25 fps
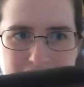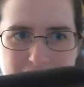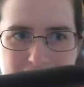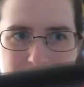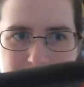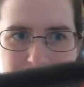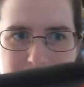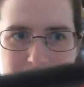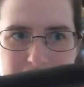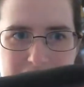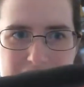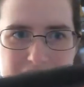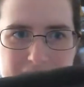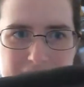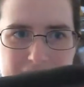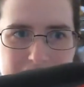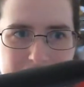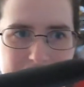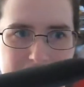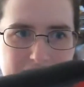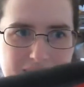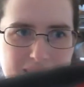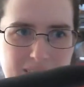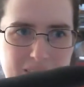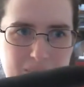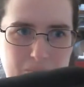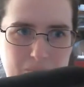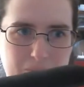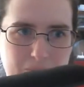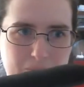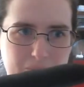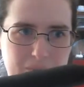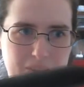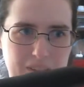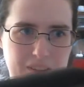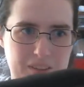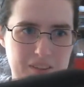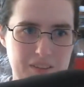But
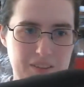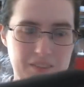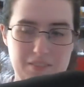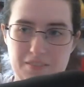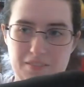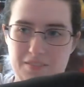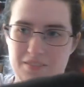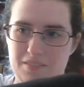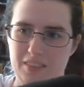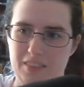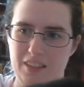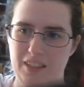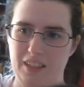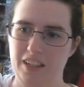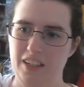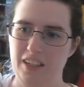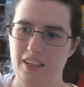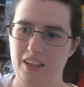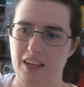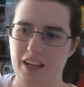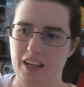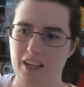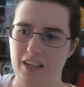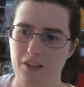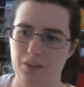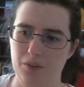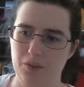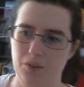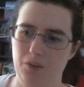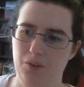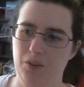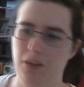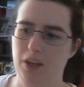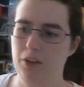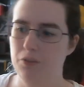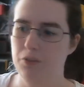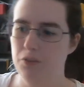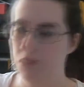you know, I don't know
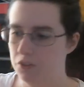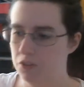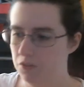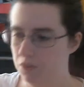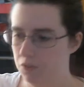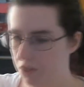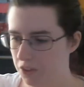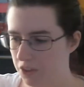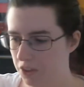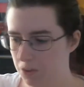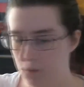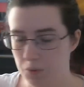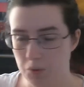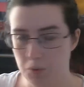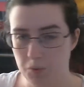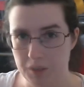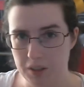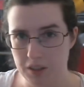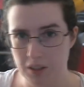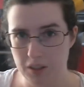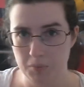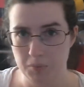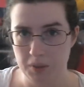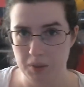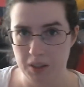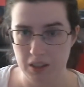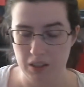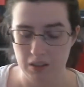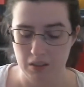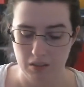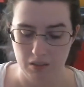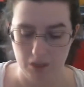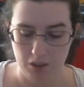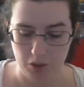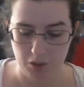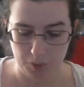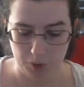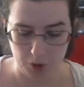how useful these will be to me,
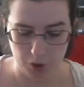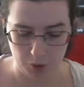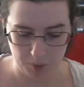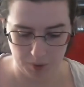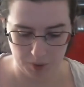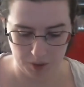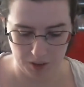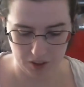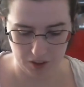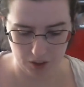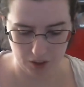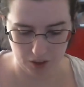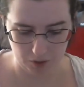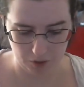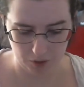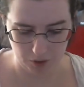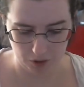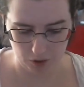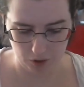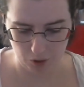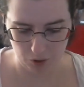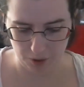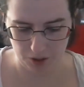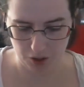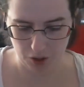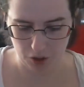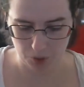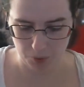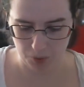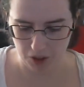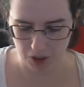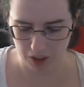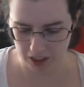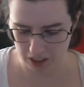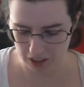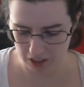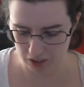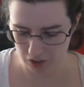especially because I've got quite small
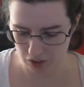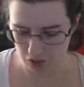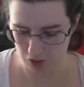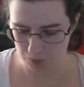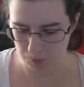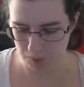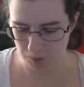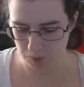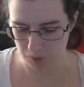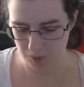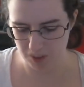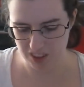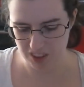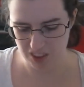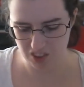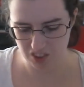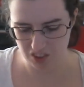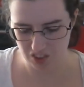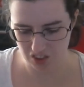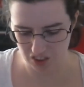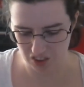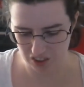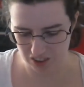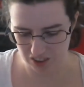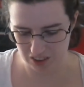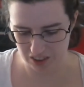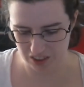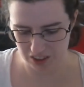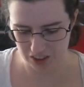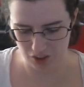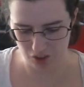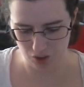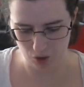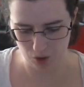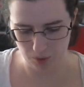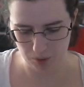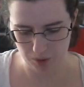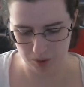hands and small wrists, and these are
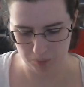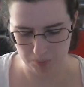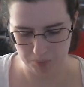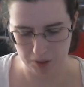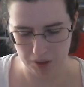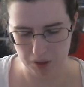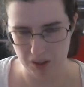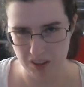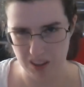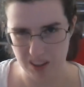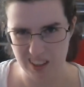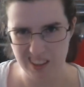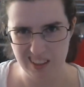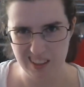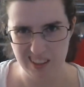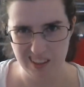quite bulky.